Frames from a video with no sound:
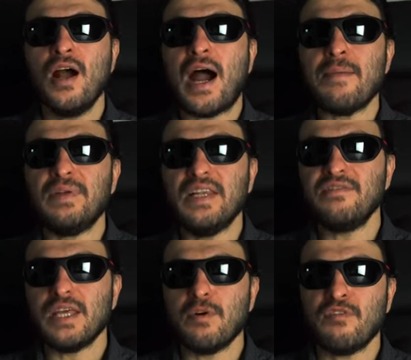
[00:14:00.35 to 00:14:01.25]
I
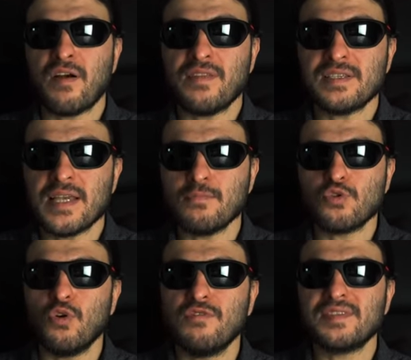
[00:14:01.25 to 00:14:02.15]
believe they both have the same
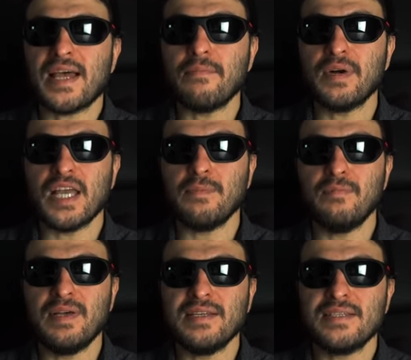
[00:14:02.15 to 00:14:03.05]
sort of timbre
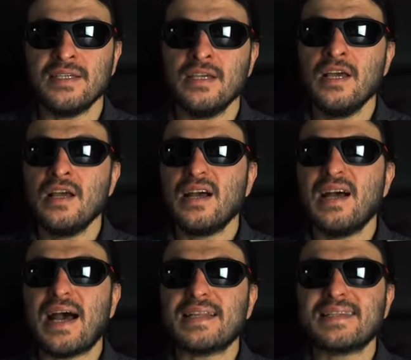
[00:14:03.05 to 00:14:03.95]
capability.
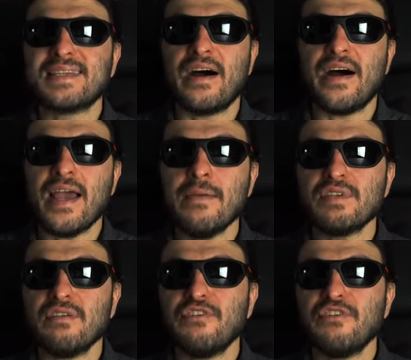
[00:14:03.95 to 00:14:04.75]
At times it